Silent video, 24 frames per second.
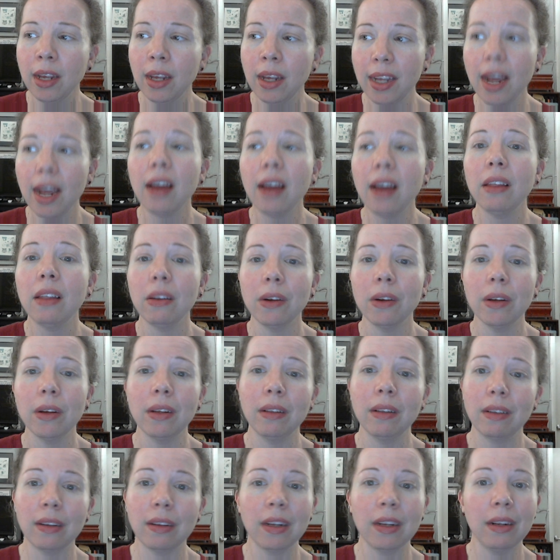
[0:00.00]
Yeah,
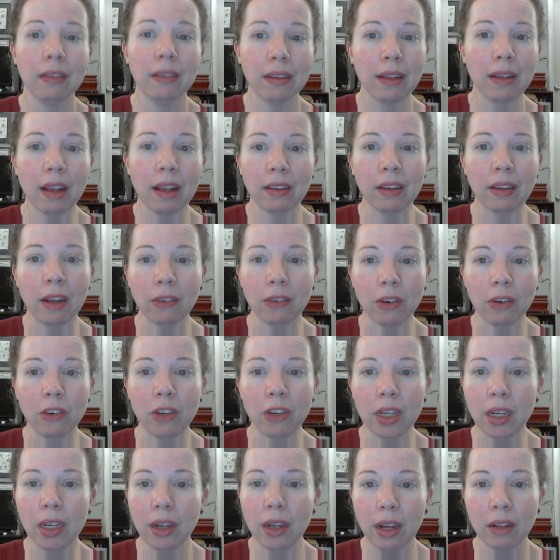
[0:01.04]
it is less
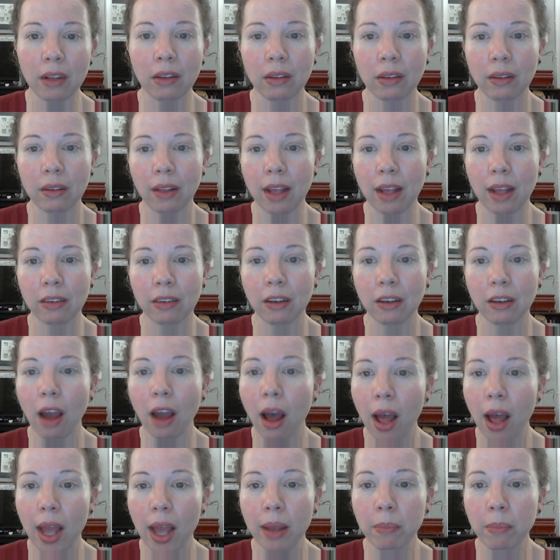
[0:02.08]
energy. It's less
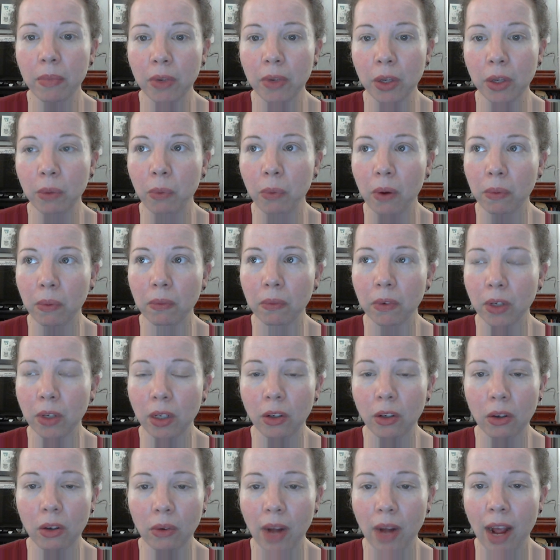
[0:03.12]
time. You
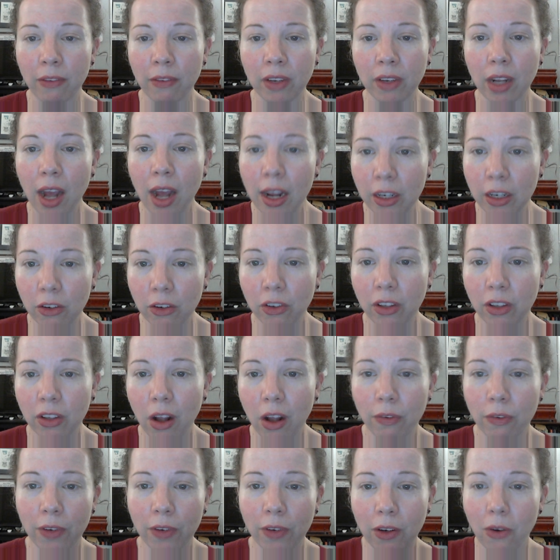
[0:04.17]
don't have to cut
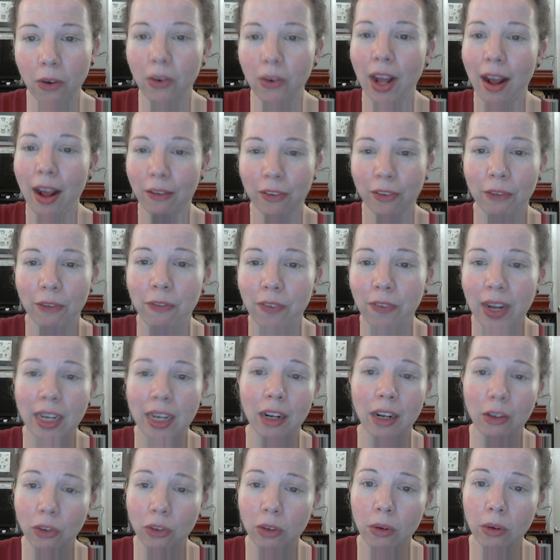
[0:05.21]
yourself. You don't have to
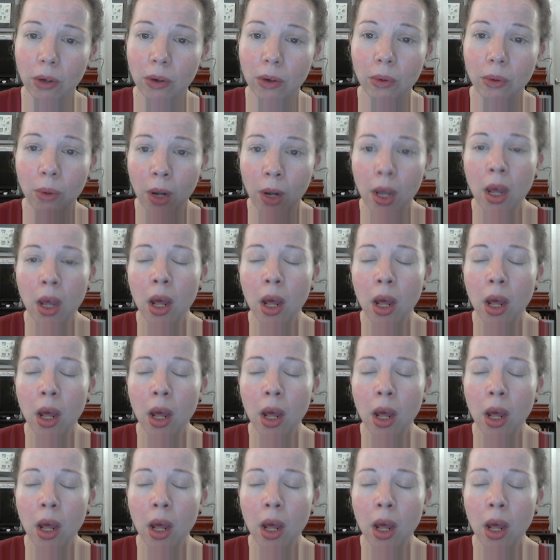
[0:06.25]
fight a screw,